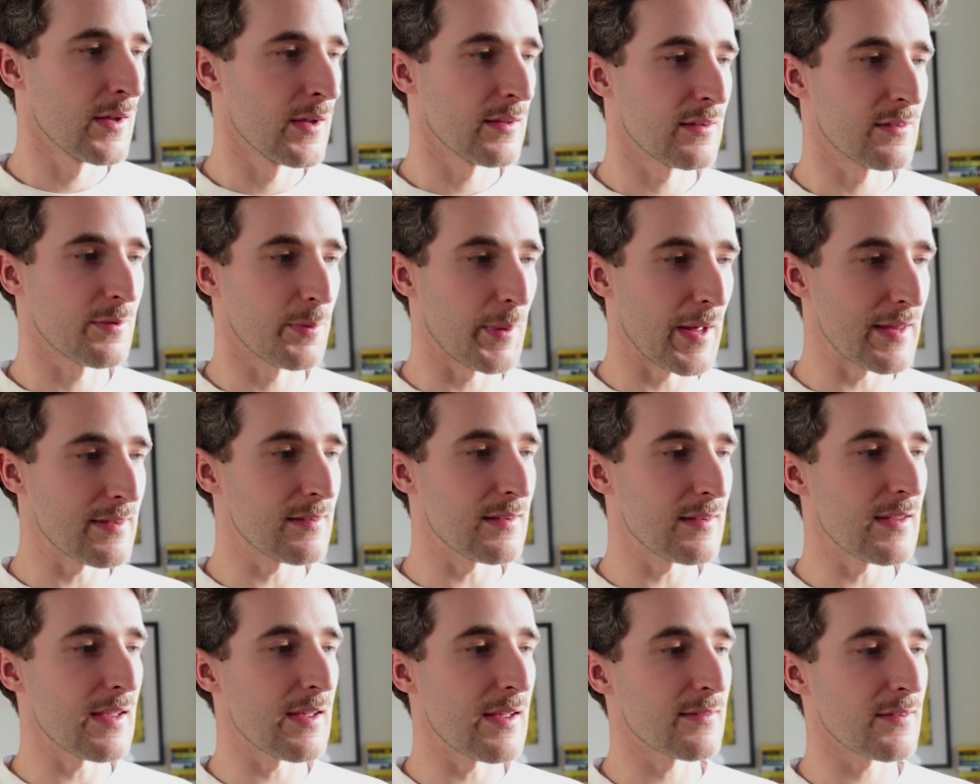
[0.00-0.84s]
20
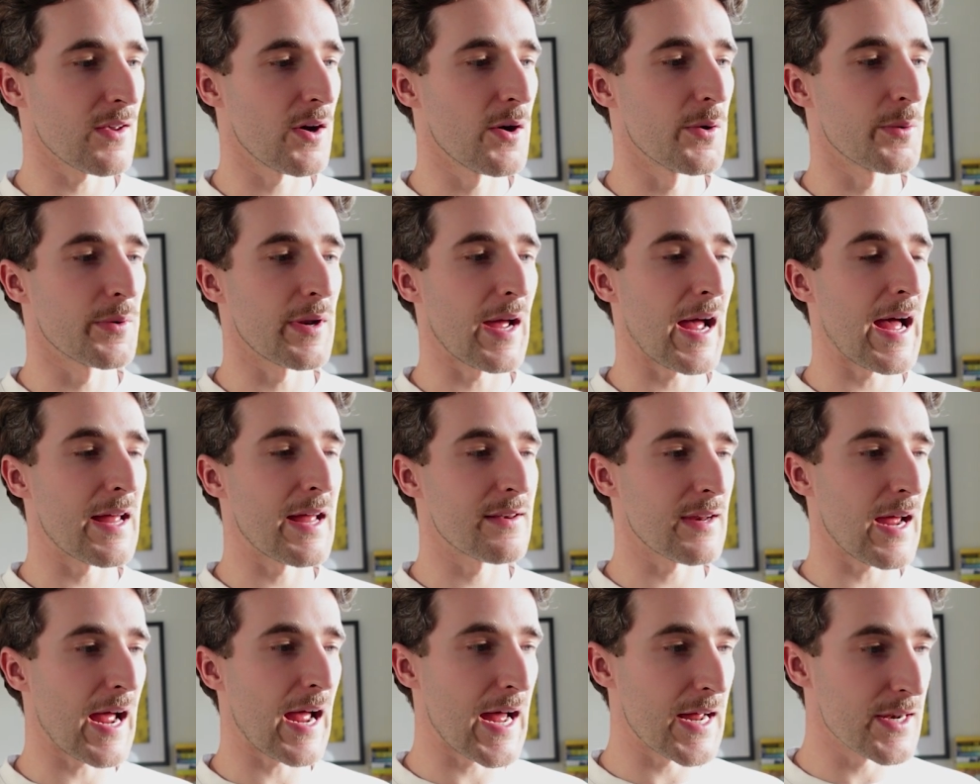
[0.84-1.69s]
years old, and
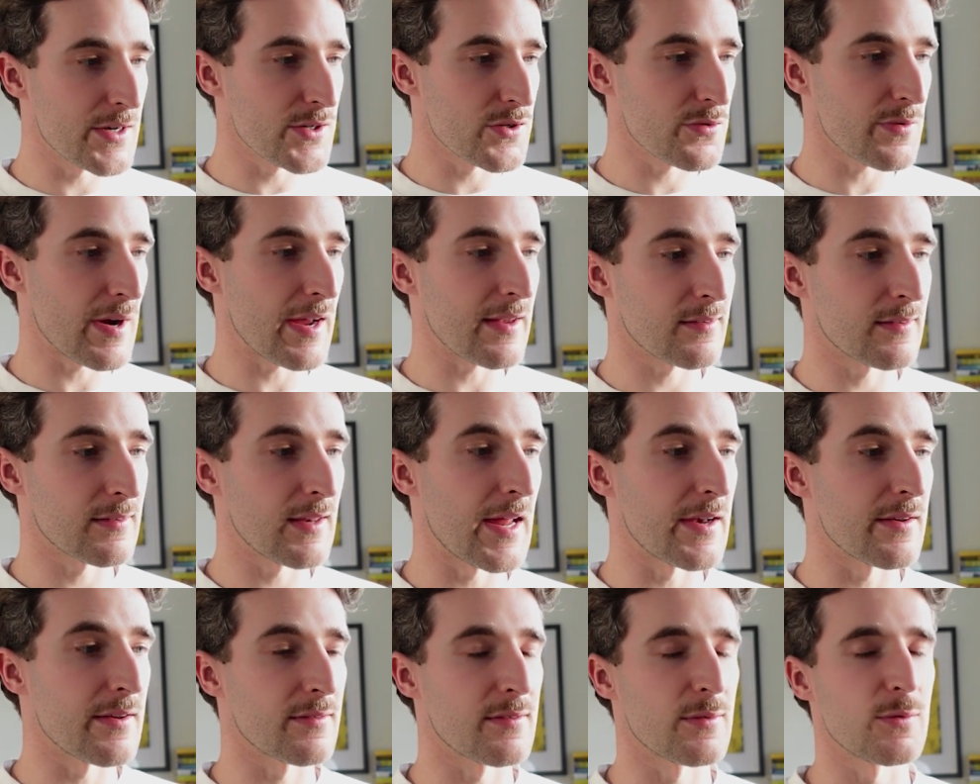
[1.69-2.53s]
Andreas
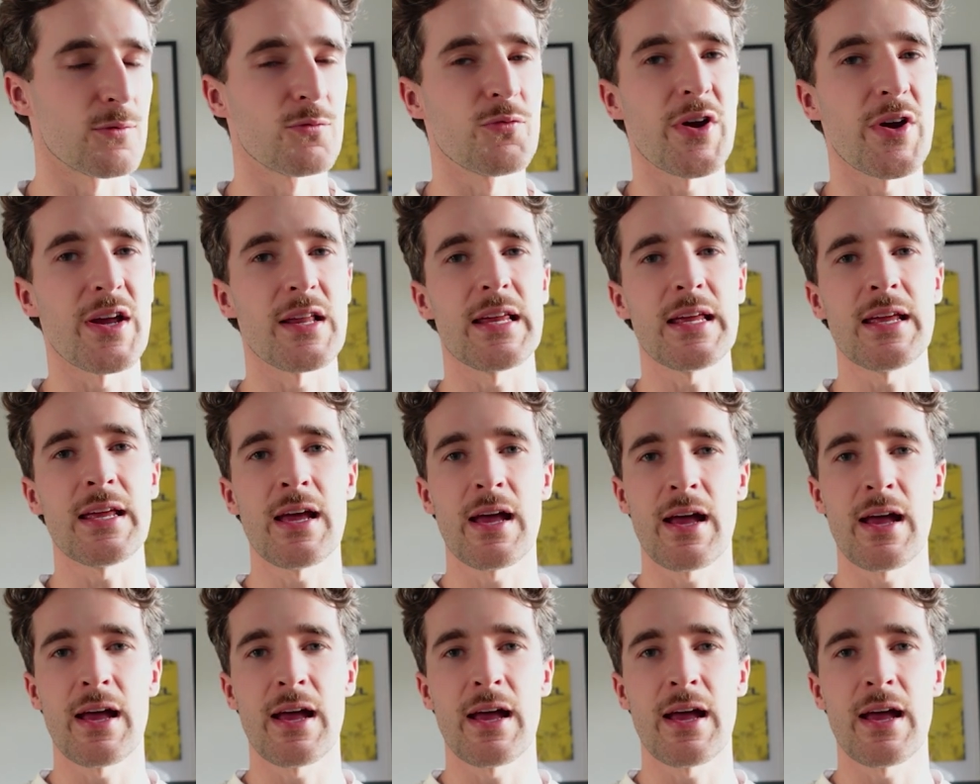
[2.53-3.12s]
Leknessund really